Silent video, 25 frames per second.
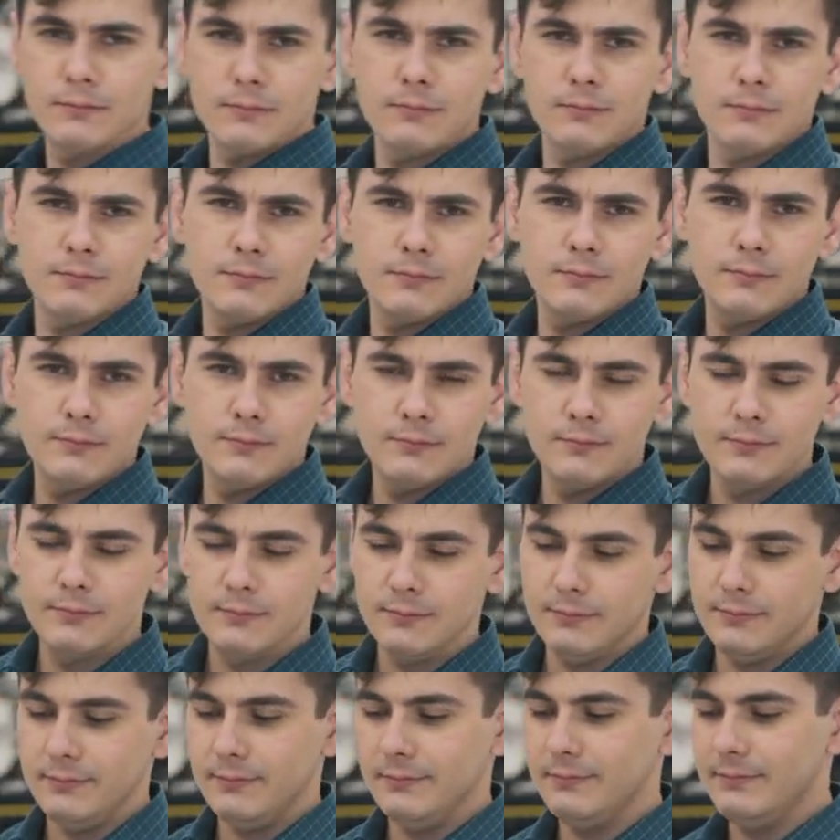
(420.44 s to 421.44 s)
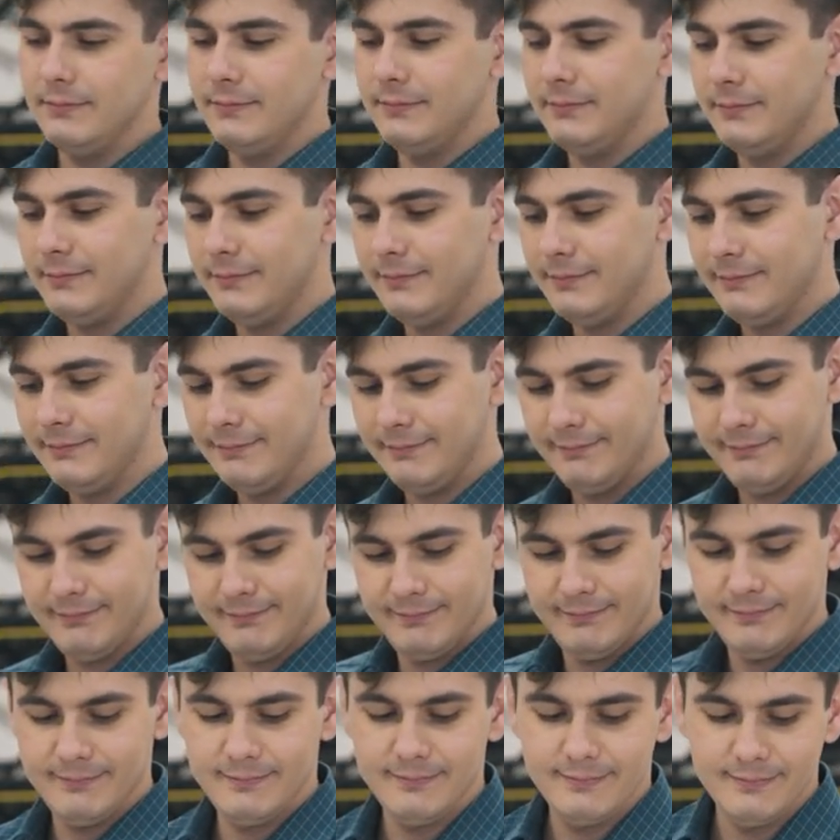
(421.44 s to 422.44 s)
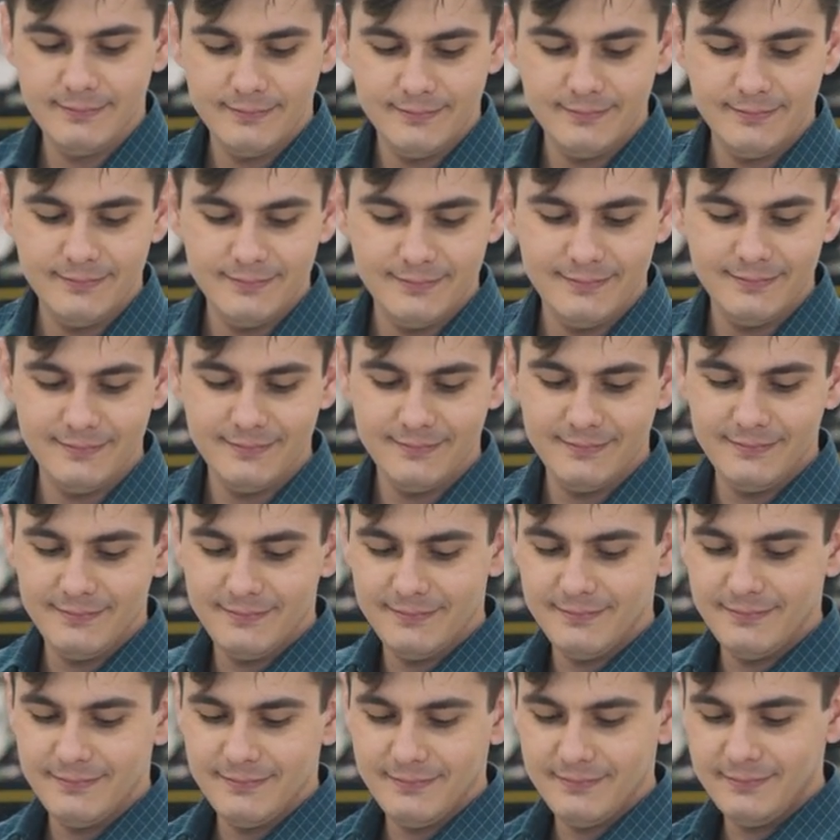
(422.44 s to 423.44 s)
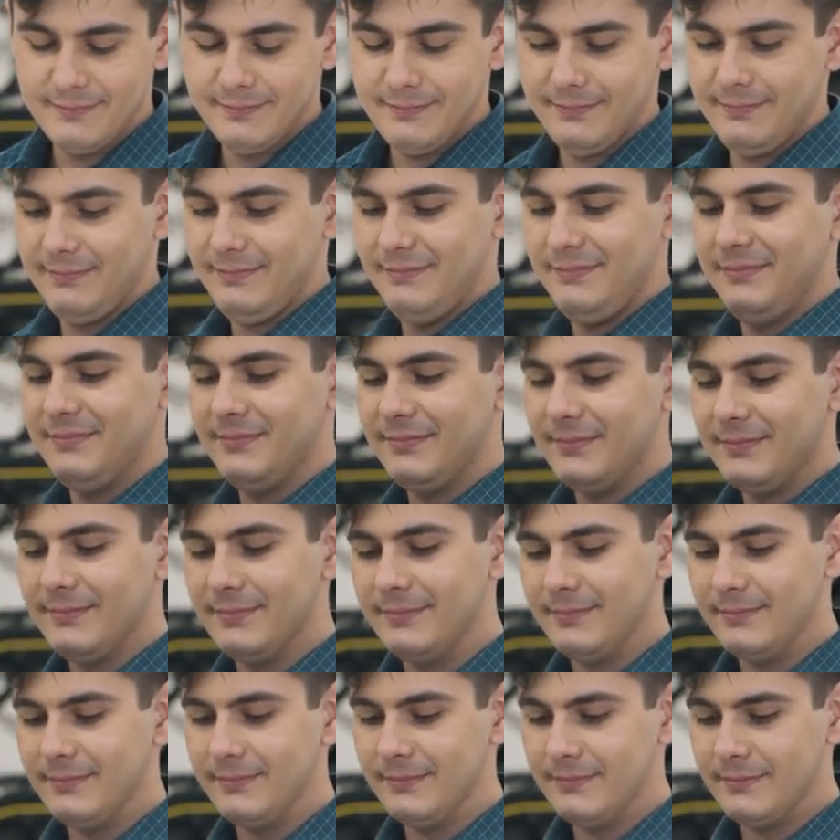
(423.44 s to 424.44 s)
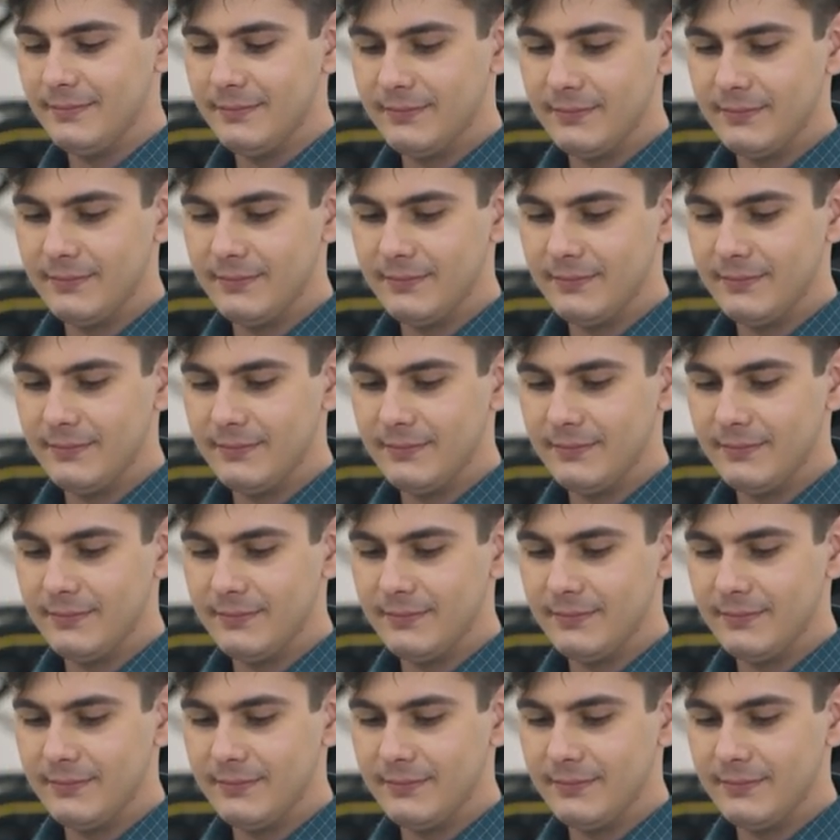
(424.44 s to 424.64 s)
The person shown says nothing.